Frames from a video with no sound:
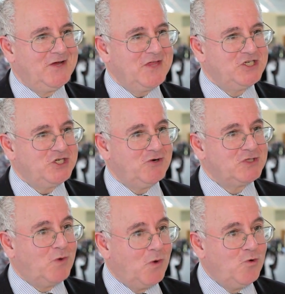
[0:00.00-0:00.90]
They show
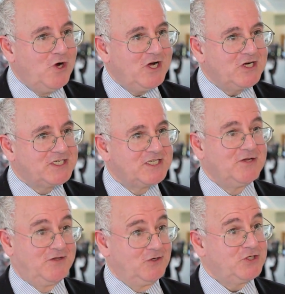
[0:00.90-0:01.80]
us what works,
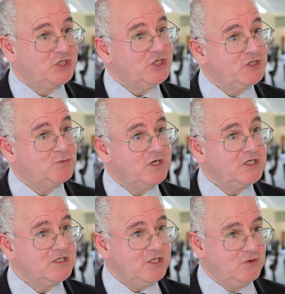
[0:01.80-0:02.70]
they also show us
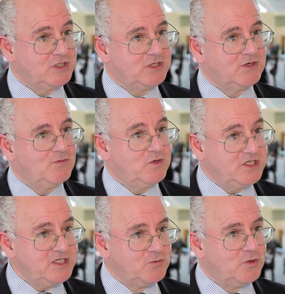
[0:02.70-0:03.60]
what
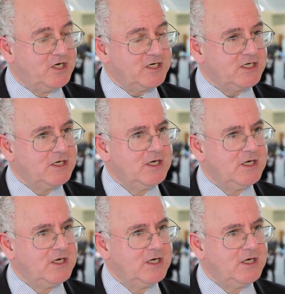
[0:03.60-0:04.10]
doesn't work.